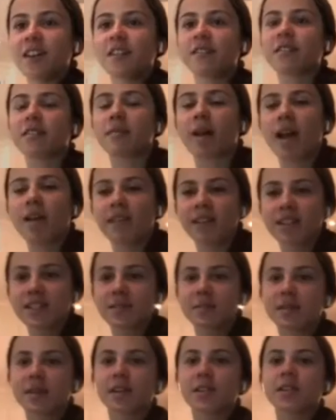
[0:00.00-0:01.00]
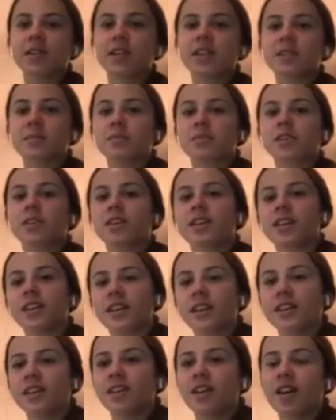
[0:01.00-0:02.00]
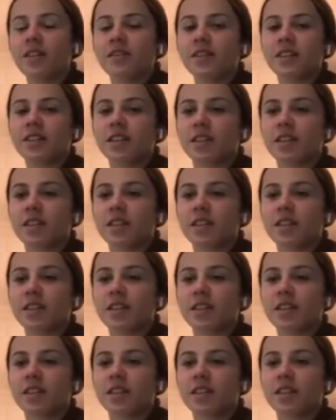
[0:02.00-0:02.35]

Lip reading: For my recipe, you need to preheat your oven to